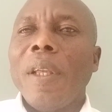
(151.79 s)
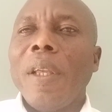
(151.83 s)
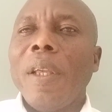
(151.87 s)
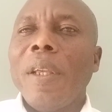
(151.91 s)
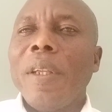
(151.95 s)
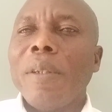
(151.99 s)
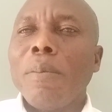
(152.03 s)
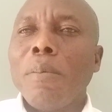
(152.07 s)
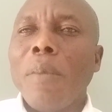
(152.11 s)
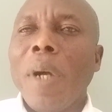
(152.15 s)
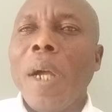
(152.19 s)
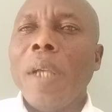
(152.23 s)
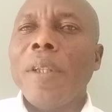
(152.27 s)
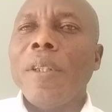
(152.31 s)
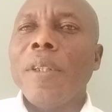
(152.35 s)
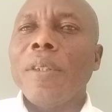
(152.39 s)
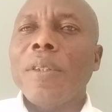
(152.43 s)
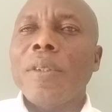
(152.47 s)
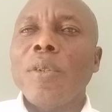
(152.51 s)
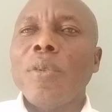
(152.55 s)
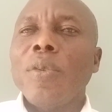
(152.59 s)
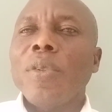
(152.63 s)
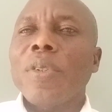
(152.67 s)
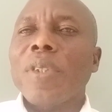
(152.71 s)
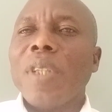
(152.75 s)
In
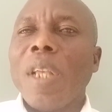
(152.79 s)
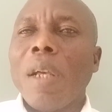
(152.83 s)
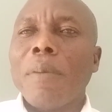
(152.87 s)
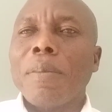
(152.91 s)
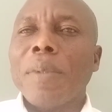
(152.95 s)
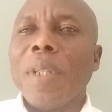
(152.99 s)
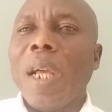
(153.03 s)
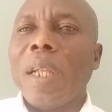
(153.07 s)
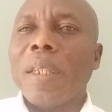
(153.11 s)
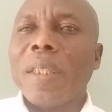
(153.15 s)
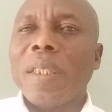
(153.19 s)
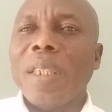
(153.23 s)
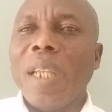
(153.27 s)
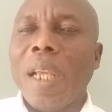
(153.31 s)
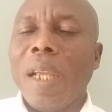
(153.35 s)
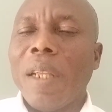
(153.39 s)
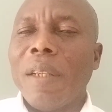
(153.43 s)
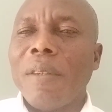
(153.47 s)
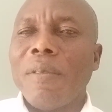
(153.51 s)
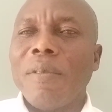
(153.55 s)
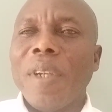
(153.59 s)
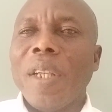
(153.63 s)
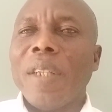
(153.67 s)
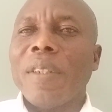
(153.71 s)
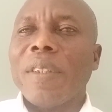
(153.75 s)
Matthew chapter
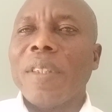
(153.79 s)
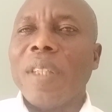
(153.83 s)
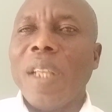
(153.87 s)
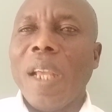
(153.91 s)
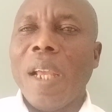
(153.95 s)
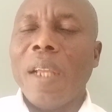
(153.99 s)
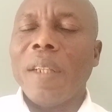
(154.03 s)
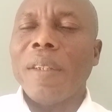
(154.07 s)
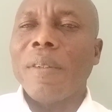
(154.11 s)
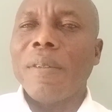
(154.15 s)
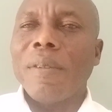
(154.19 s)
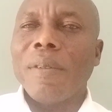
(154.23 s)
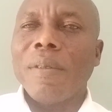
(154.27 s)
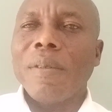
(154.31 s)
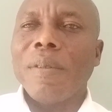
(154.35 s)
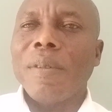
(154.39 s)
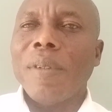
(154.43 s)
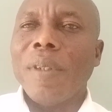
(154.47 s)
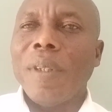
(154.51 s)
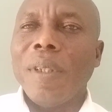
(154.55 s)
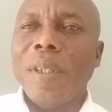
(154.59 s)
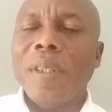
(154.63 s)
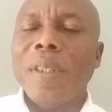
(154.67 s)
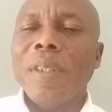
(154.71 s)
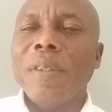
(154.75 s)
10, verse 10,
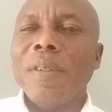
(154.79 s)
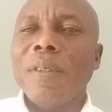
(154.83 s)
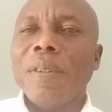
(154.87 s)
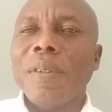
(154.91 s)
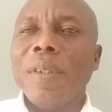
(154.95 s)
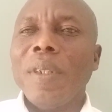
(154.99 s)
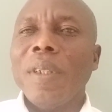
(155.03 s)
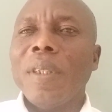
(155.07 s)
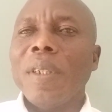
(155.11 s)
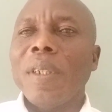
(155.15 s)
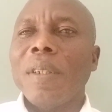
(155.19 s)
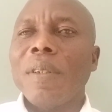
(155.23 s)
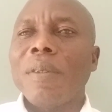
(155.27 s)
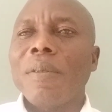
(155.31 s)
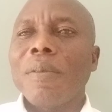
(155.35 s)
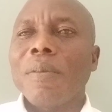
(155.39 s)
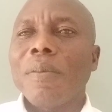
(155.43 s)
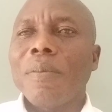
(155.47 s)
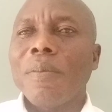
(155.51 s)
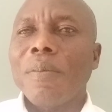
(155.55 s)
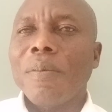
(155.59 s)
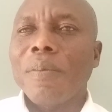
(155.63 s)
it is written,